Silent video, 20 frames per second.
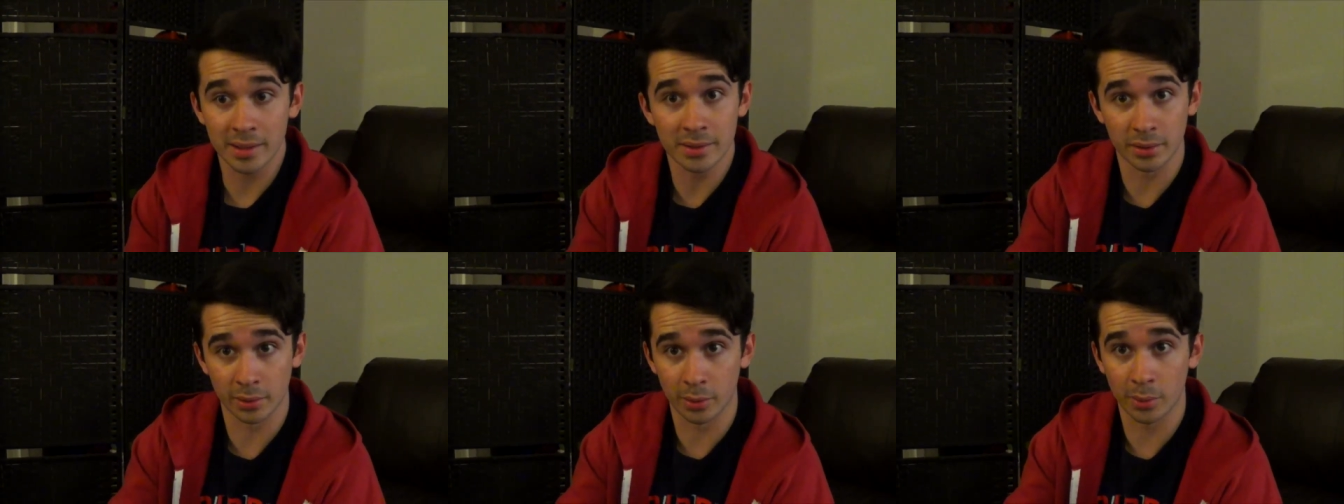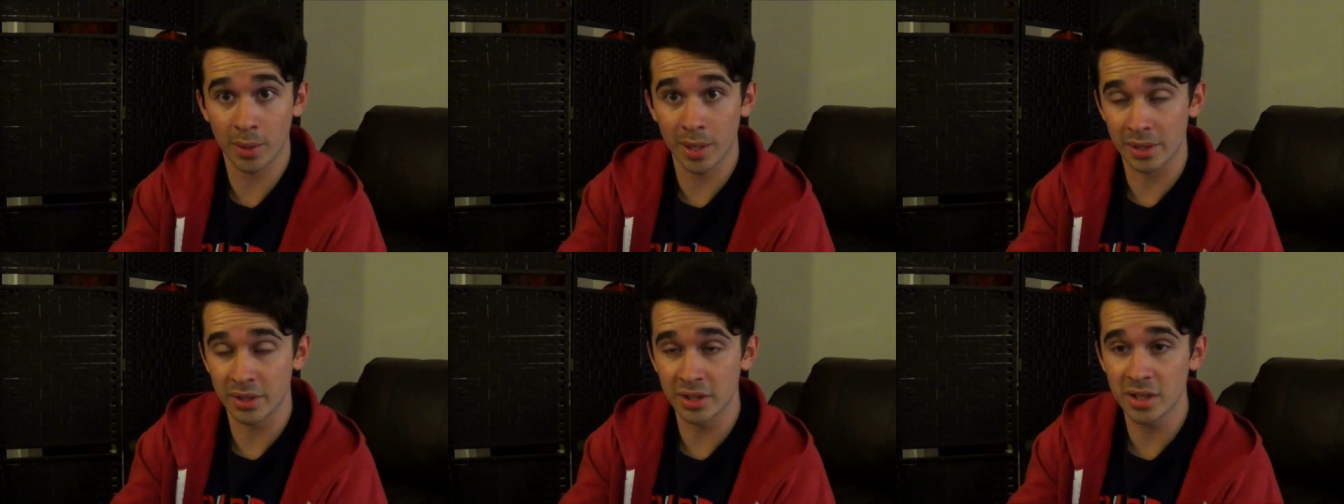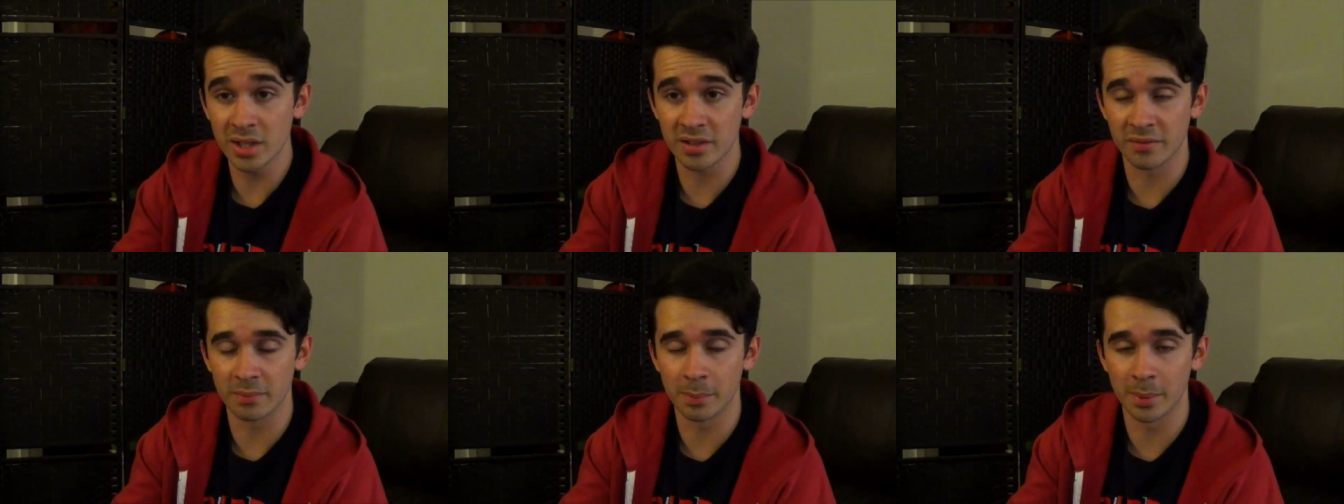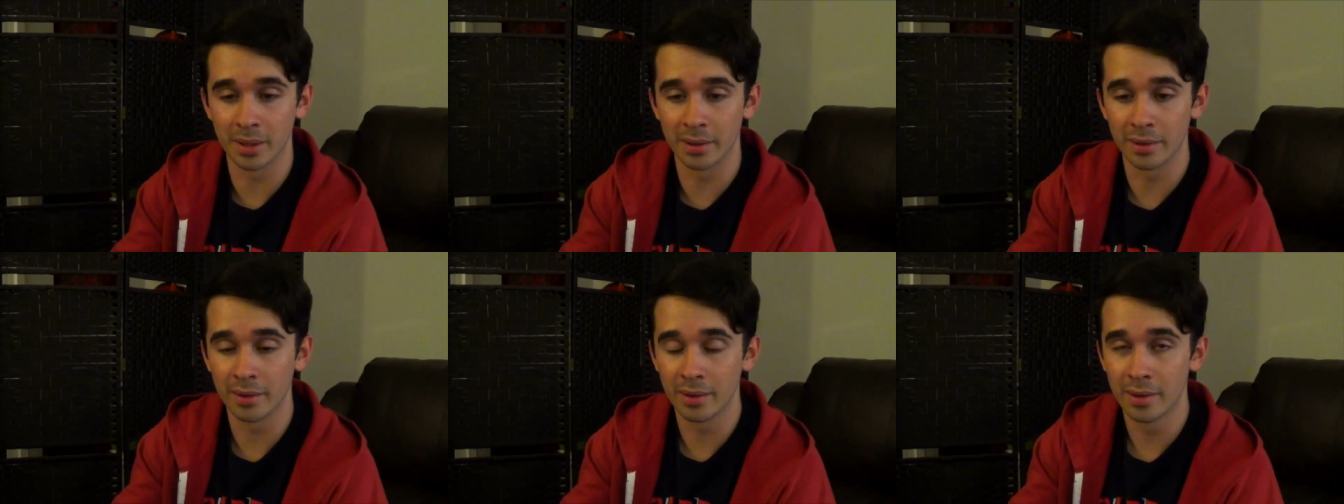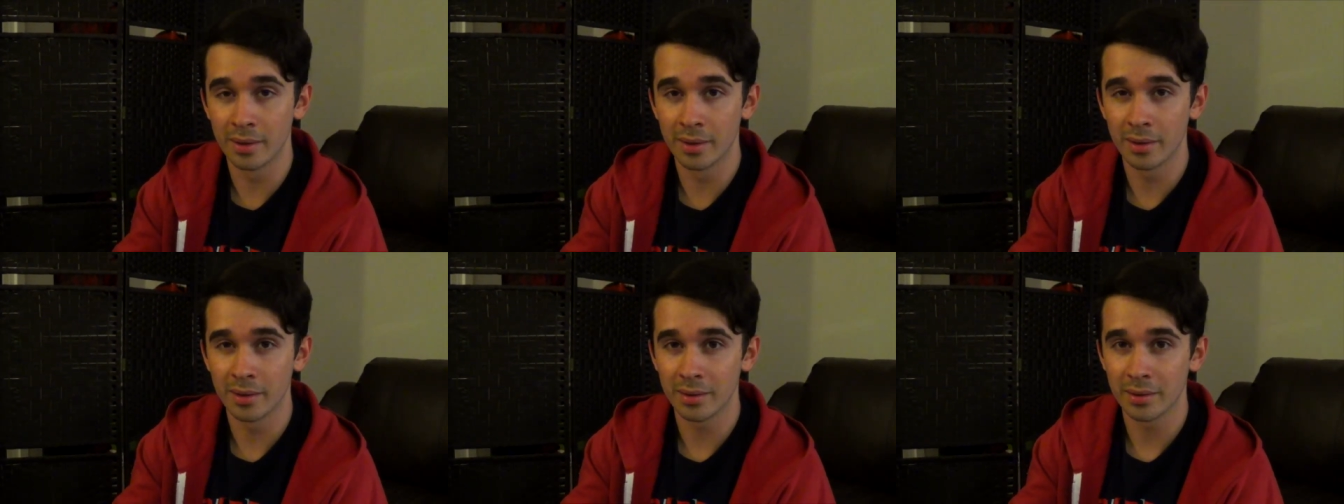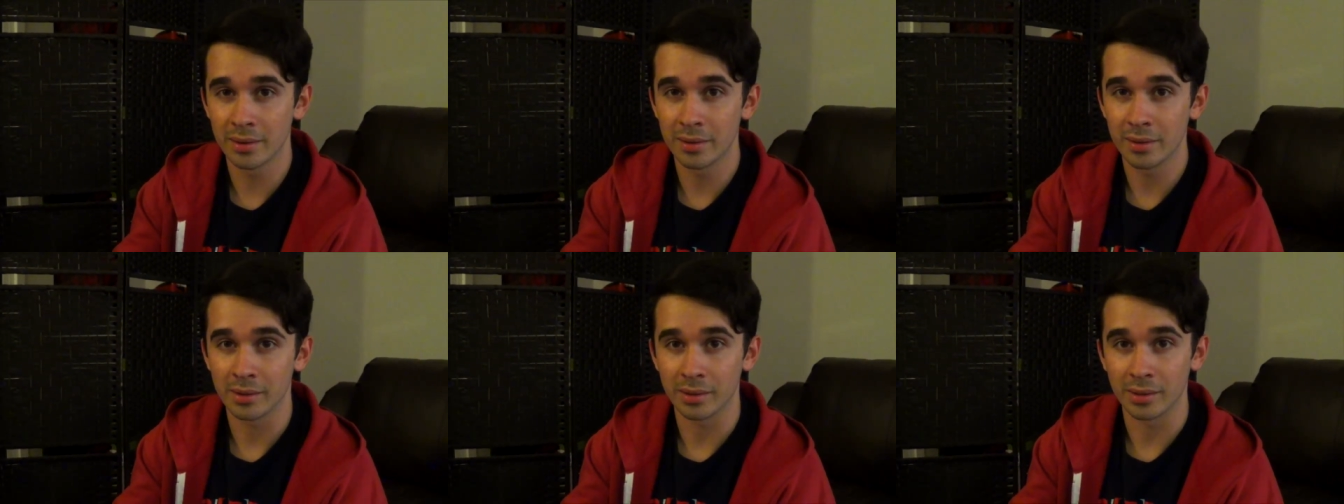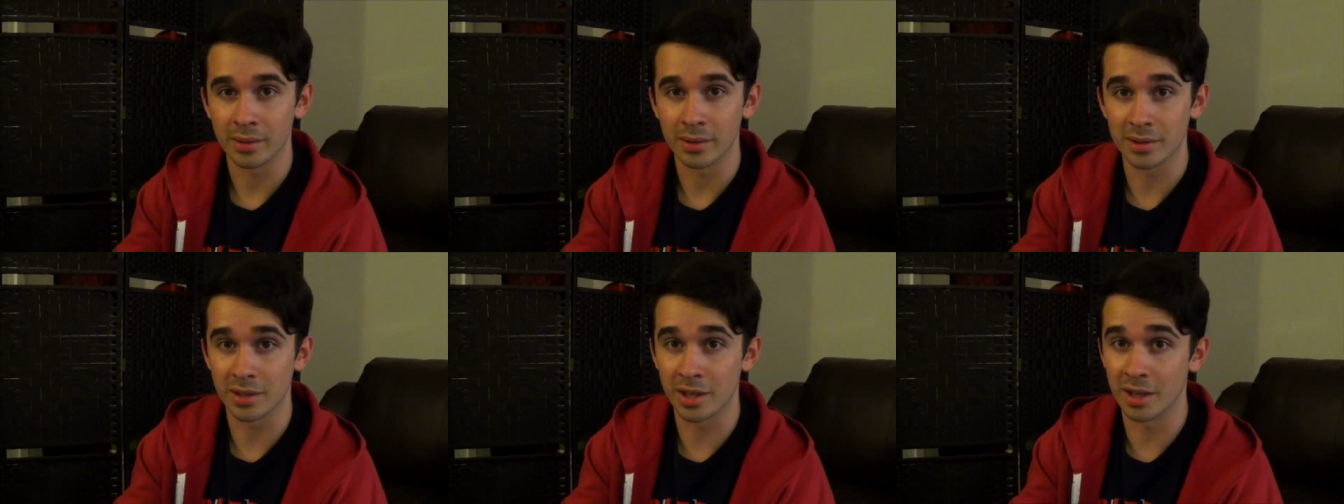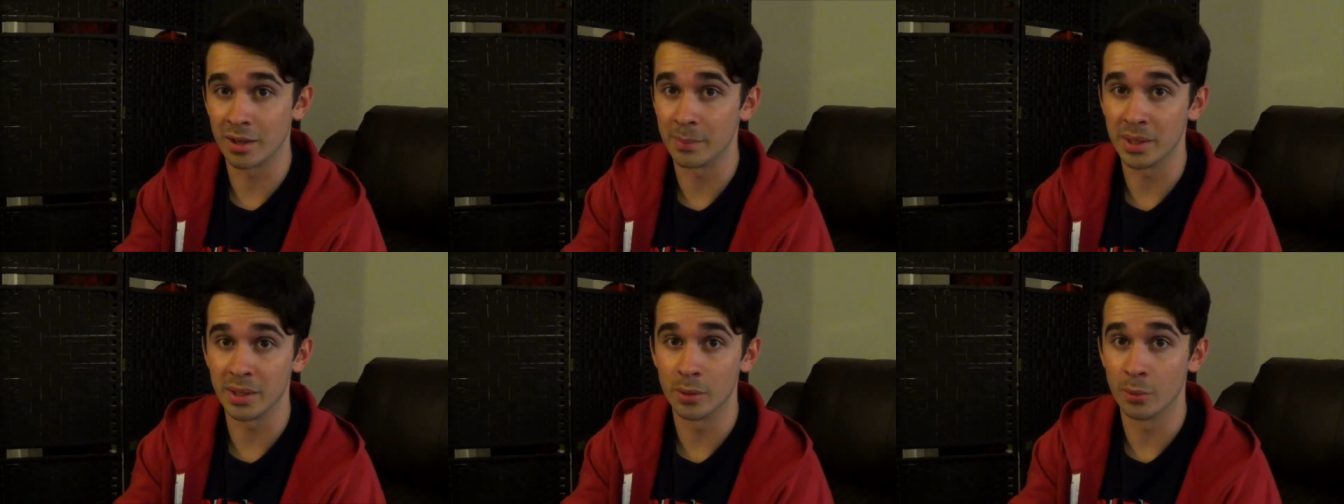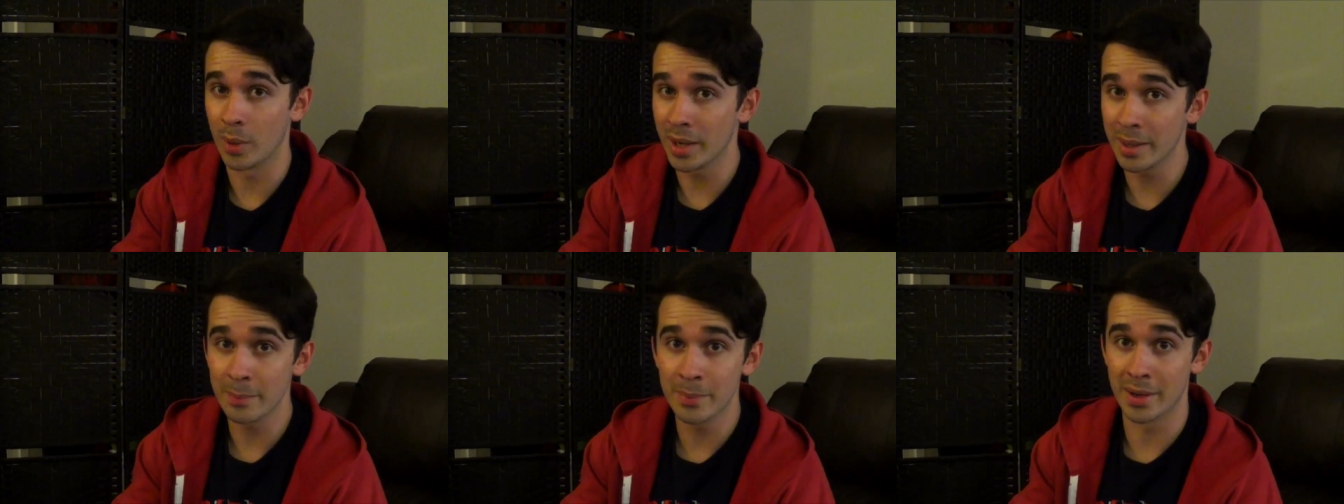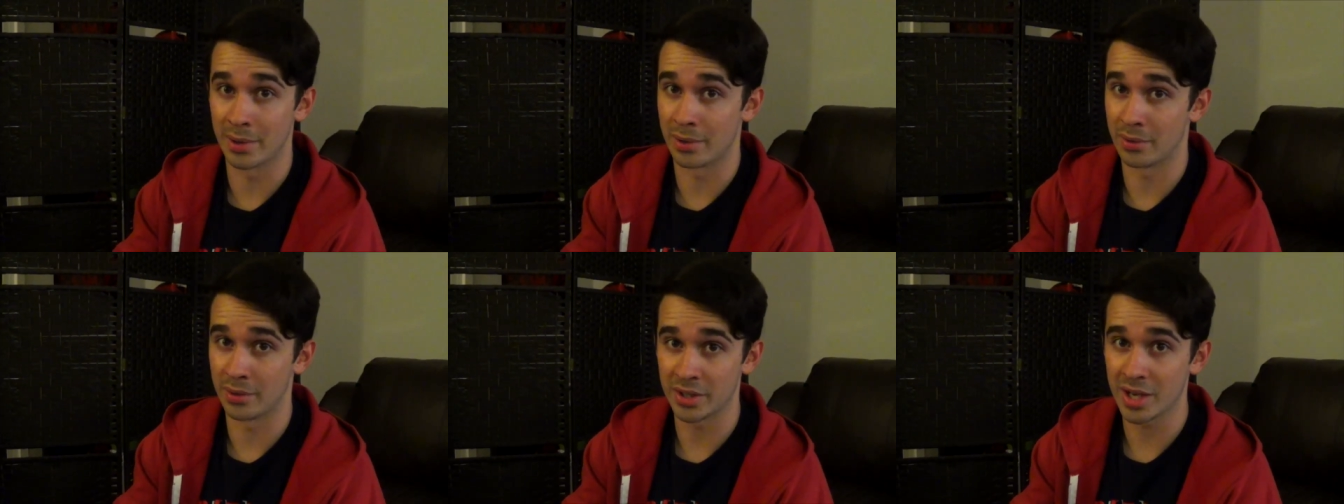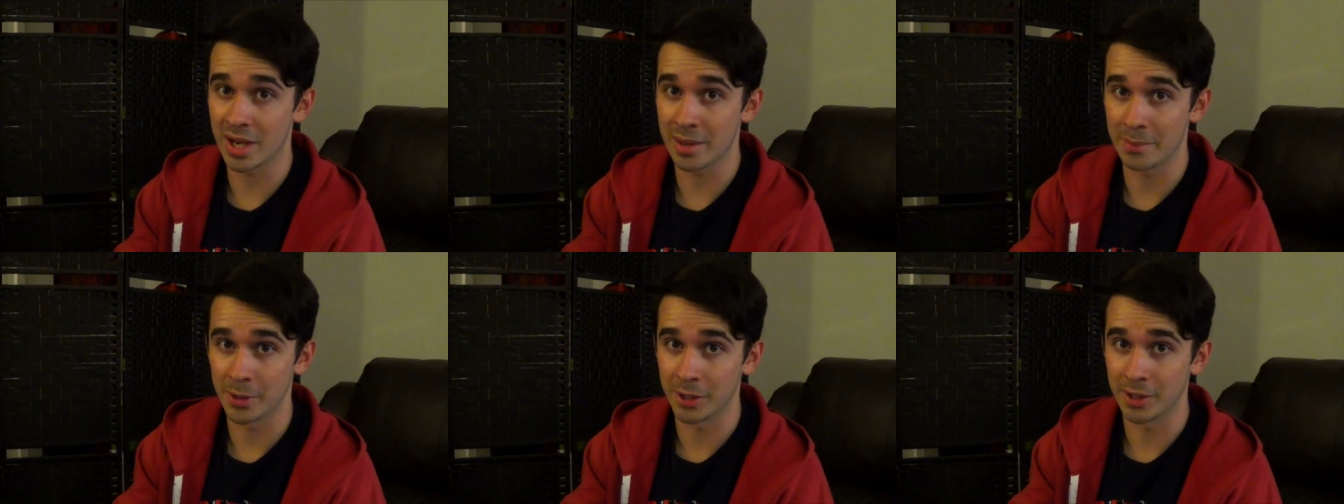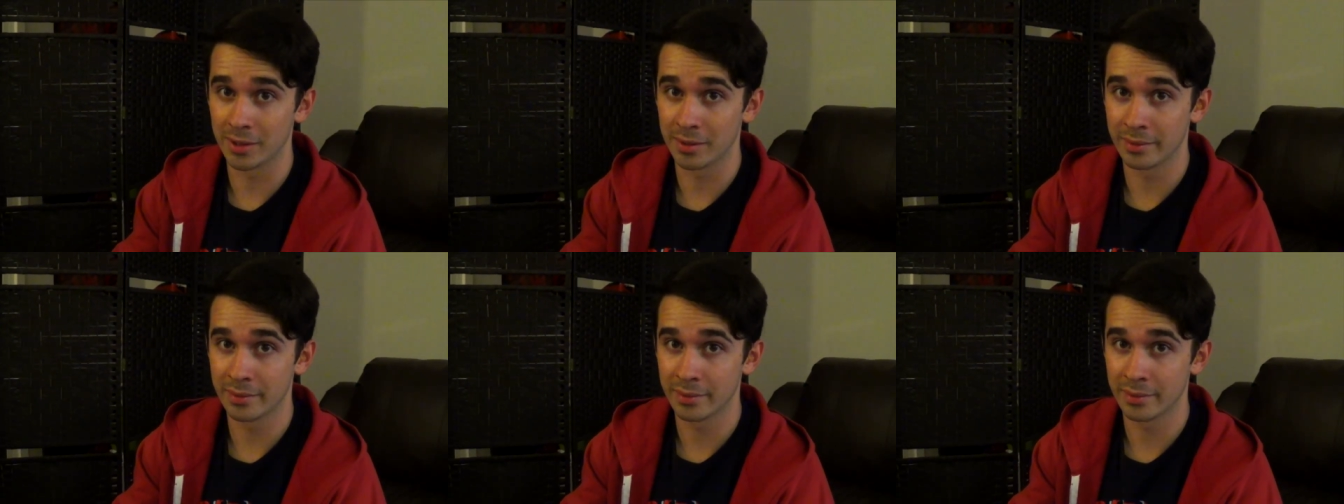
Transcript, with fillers: he's a great chief, but he's going to be a way better Jamie.